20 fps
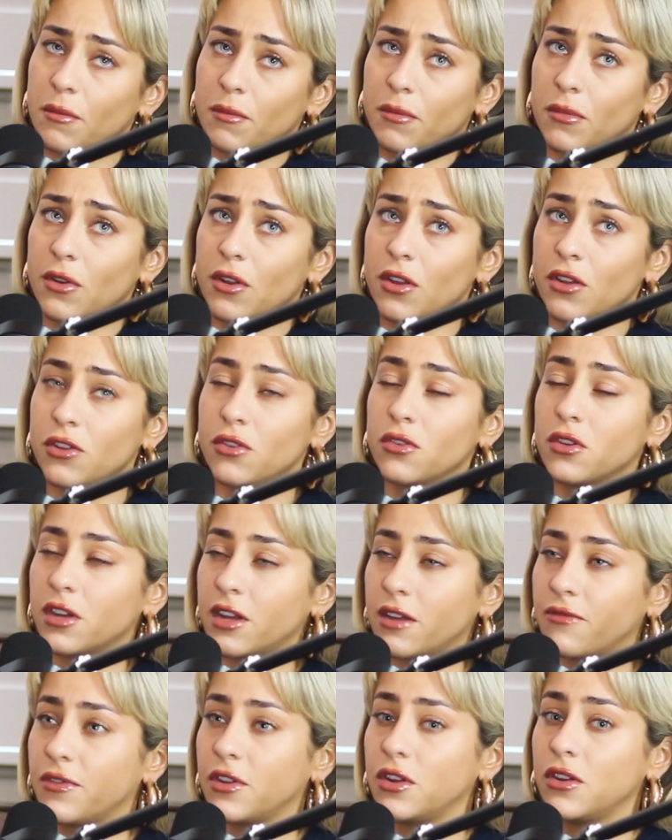look, you can
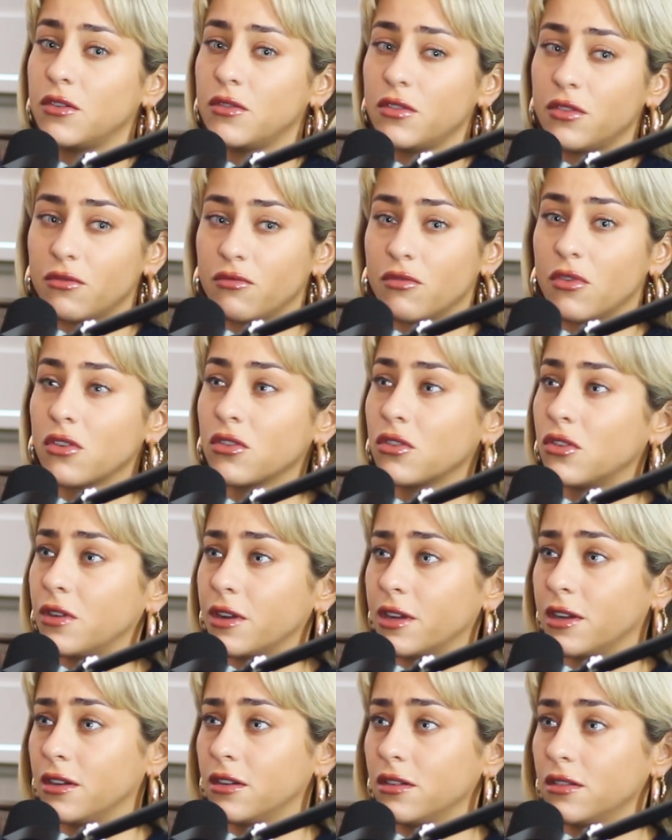have the wrong
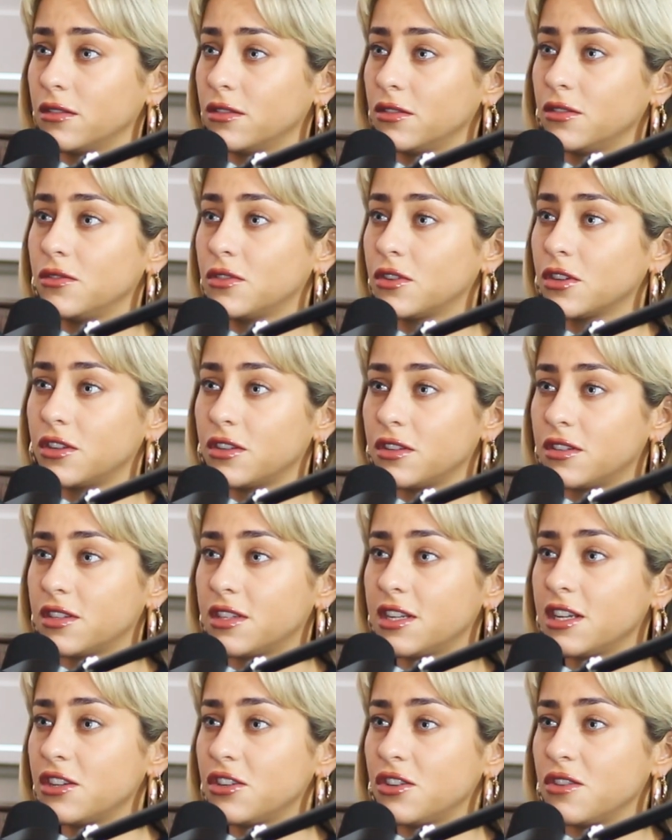lawyer who can
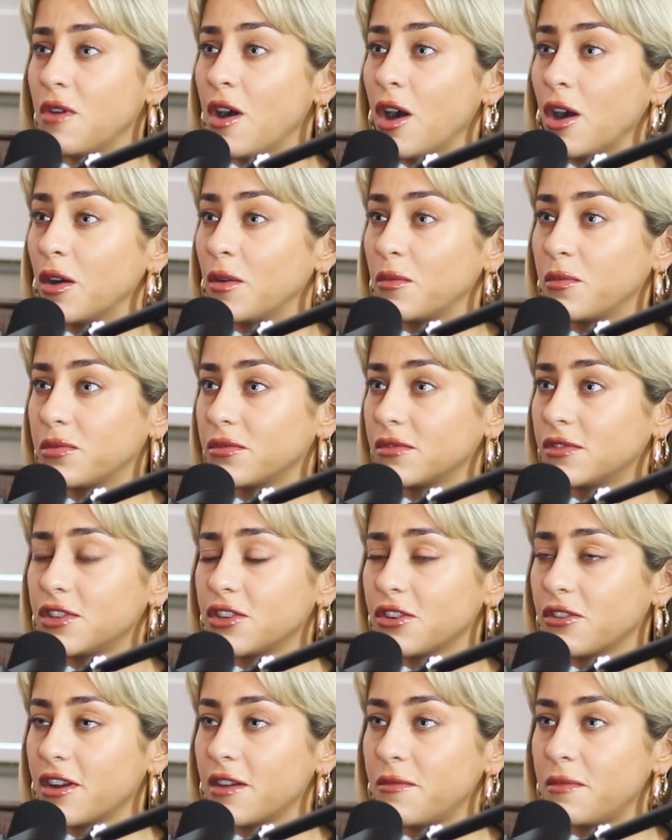stitch you up. Do
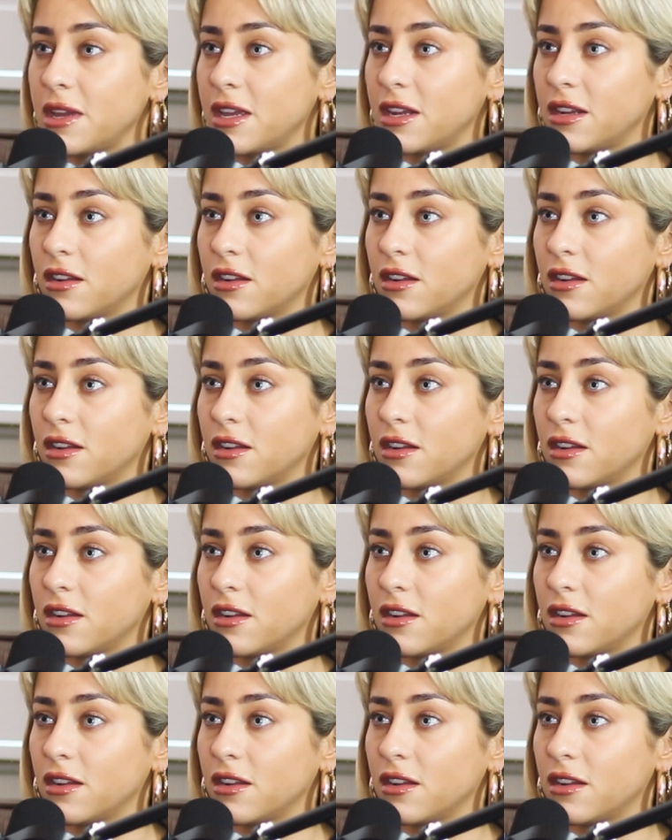you know what I mean?